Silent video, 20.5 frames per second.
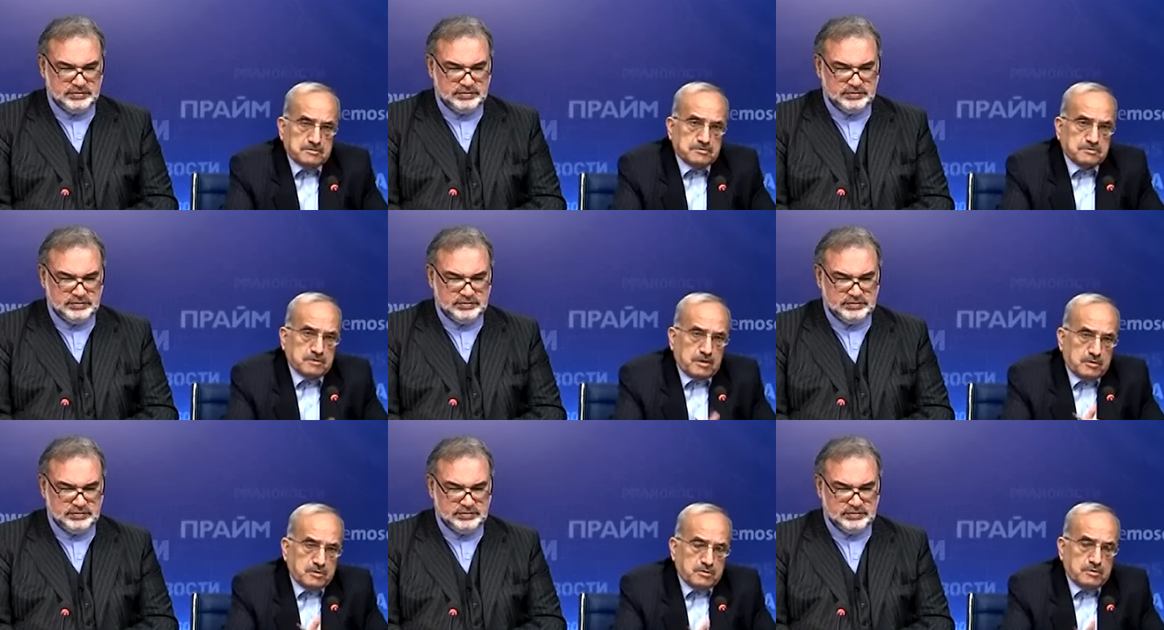
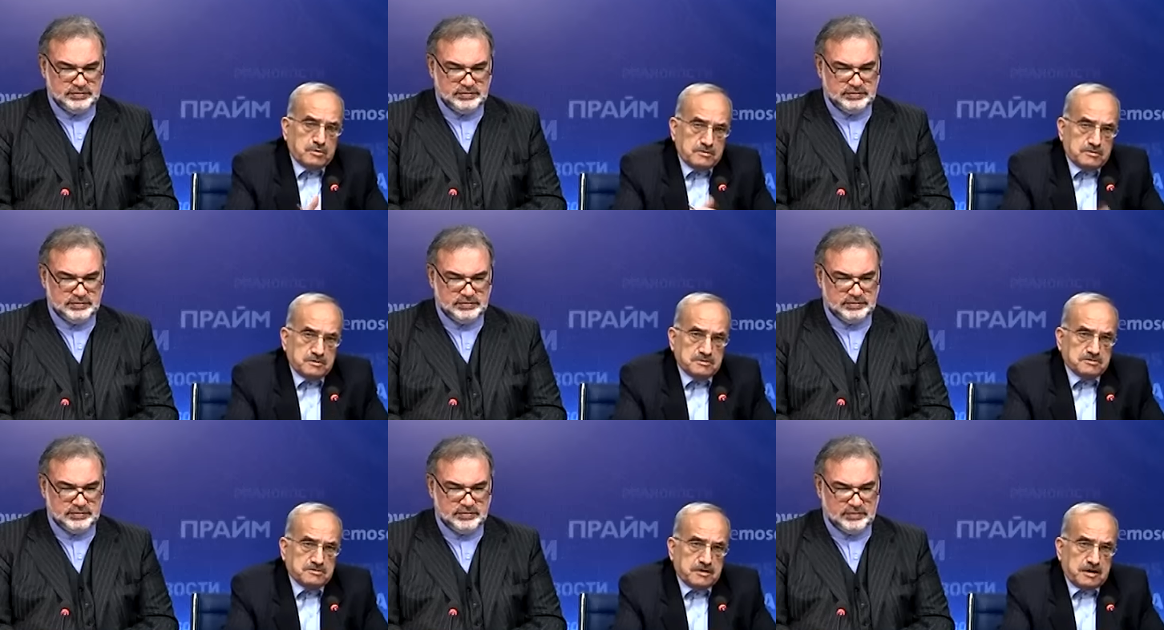Speaker 1: Tehran's
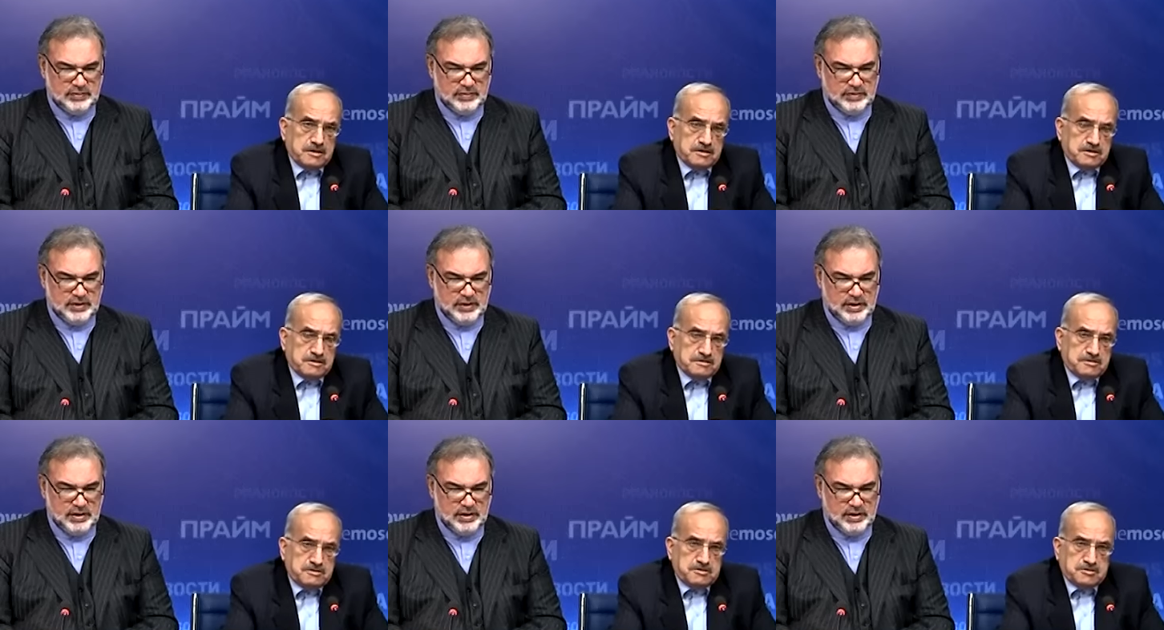
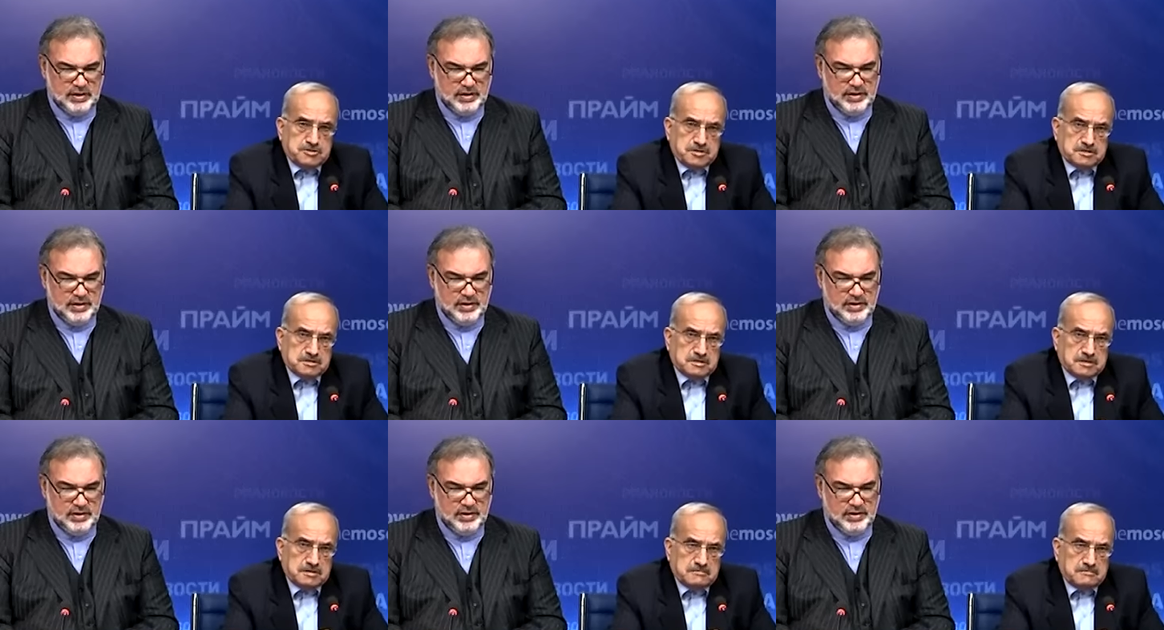ambassador to
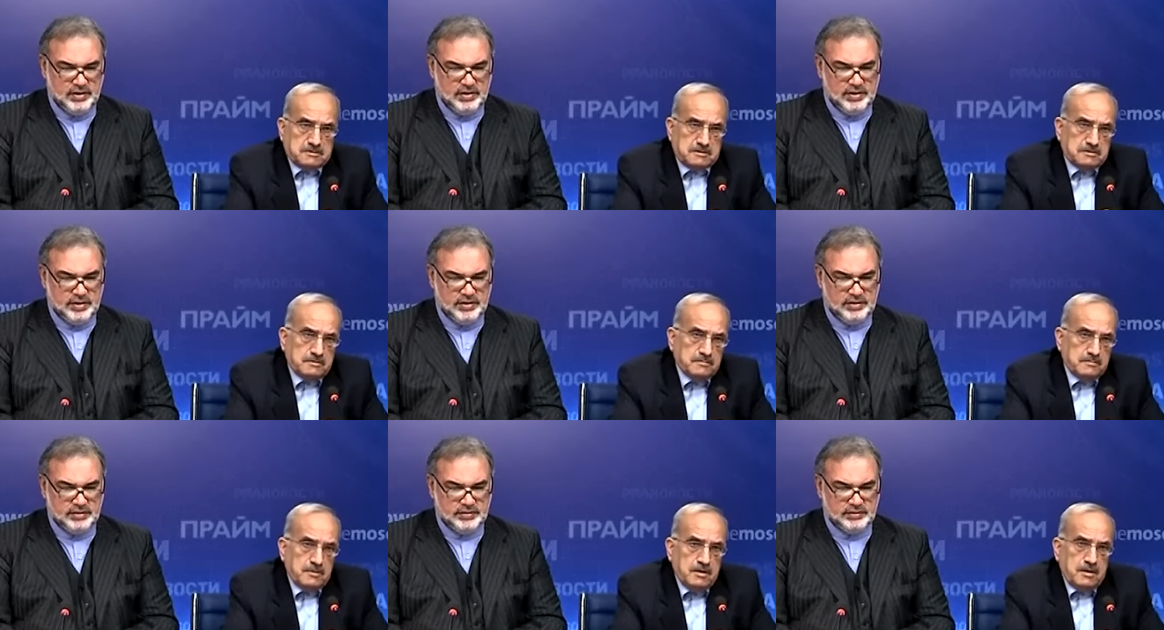Russia,
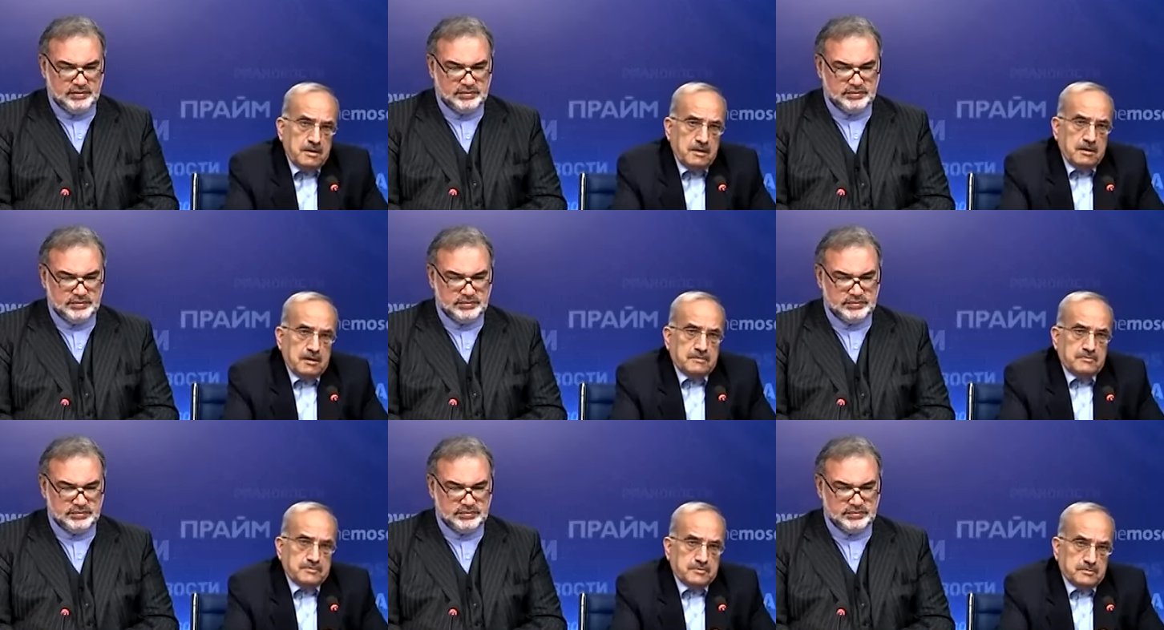Reza
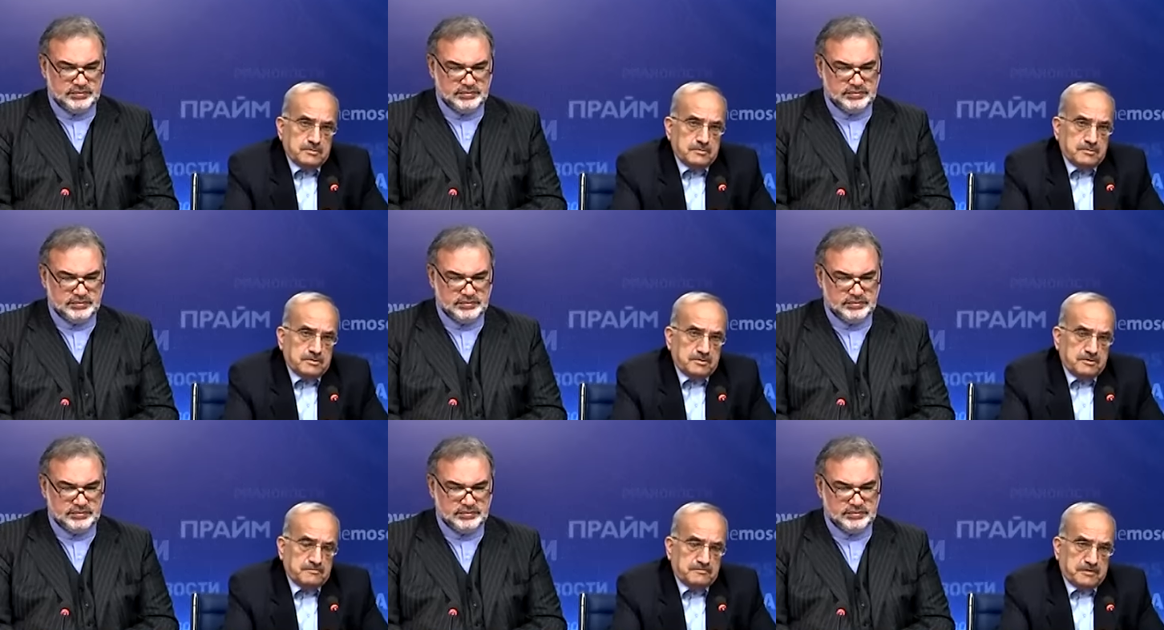
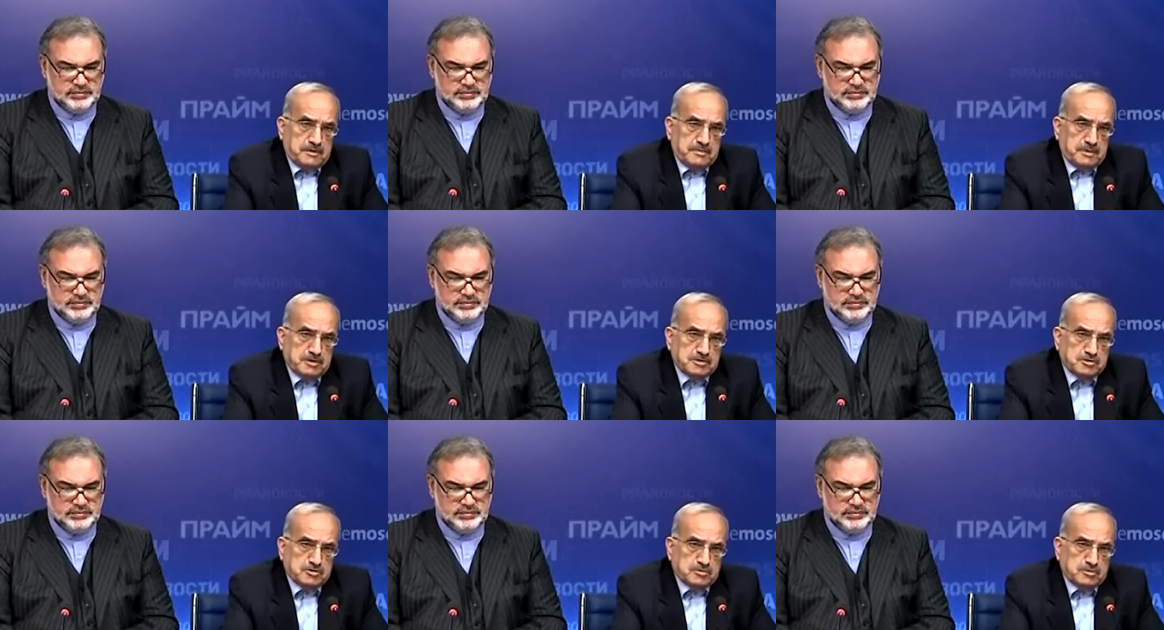Sajjadi,
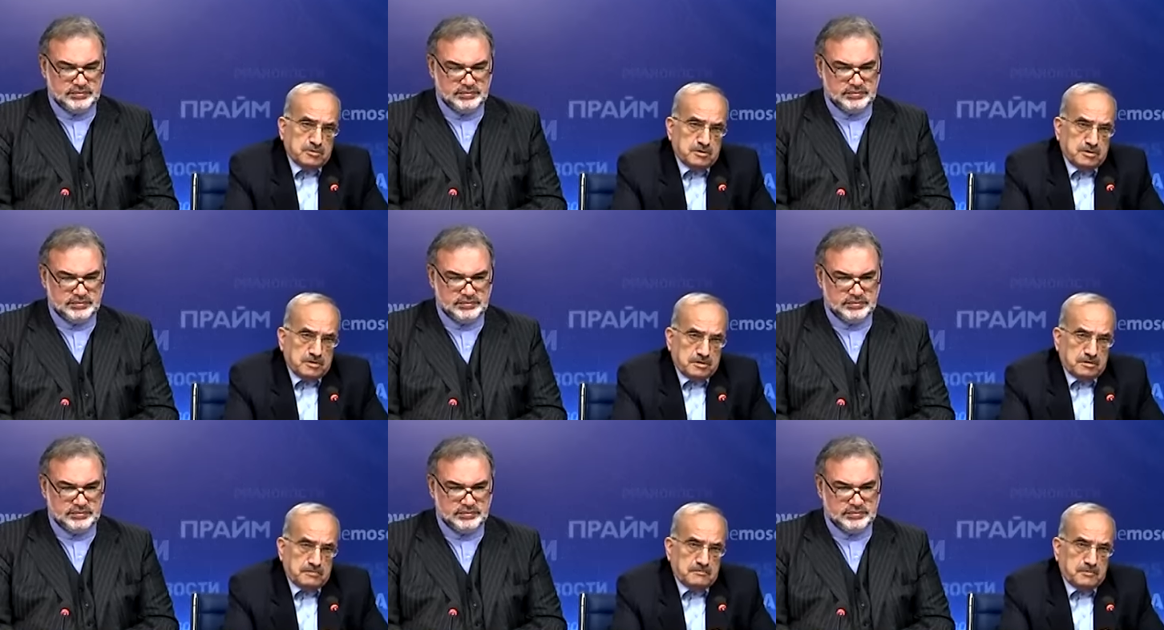said that
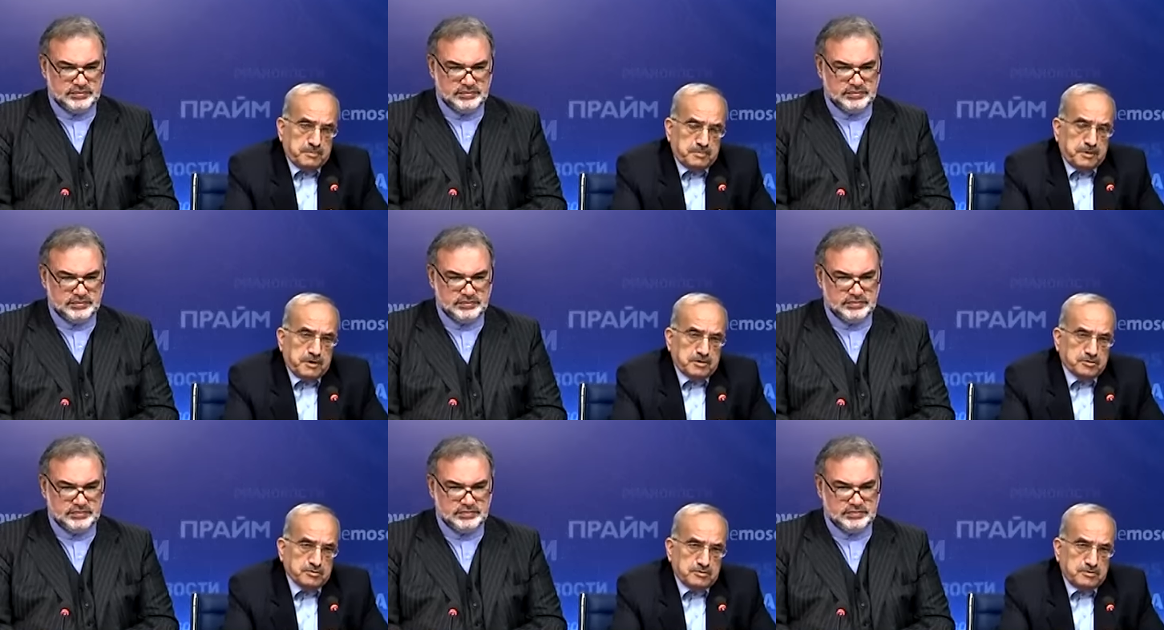Iran is
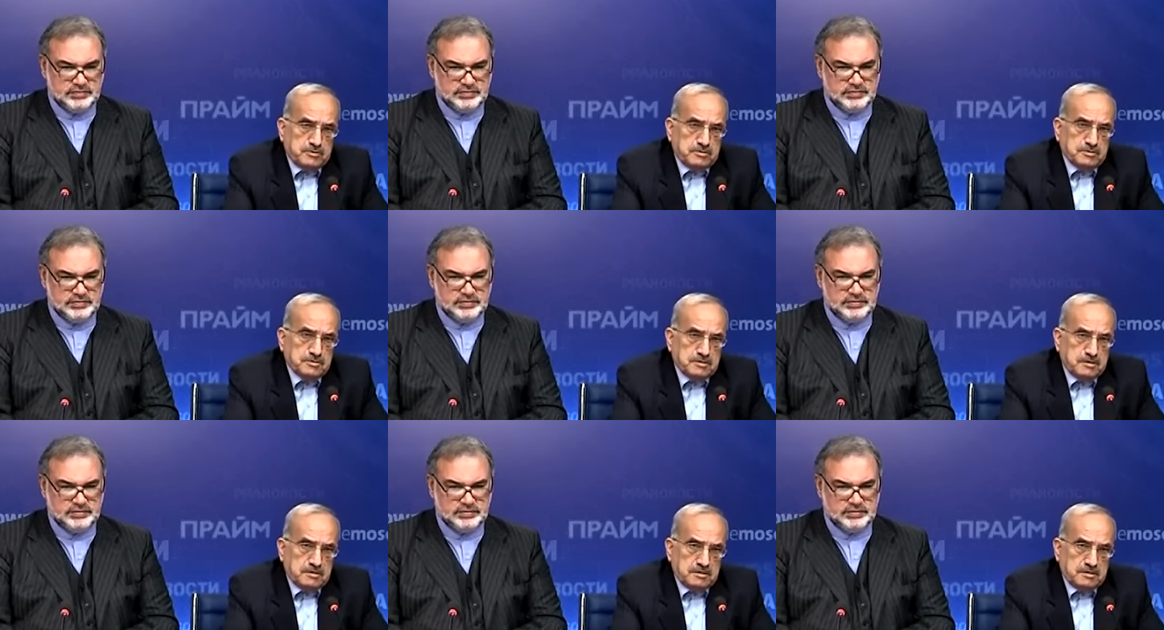ready to
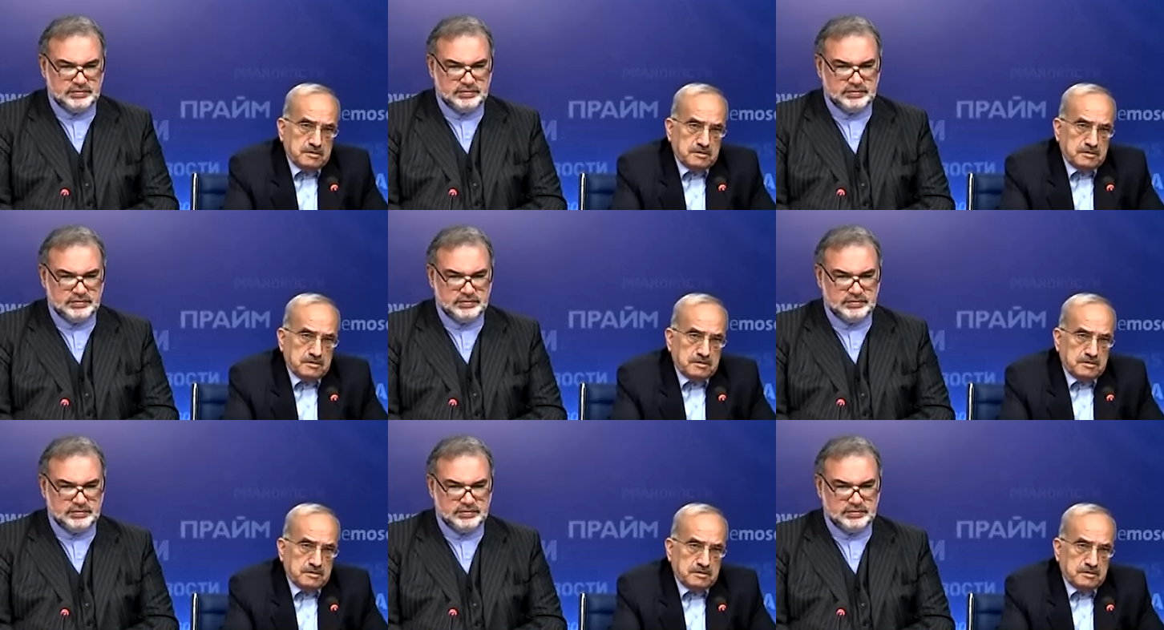talk with the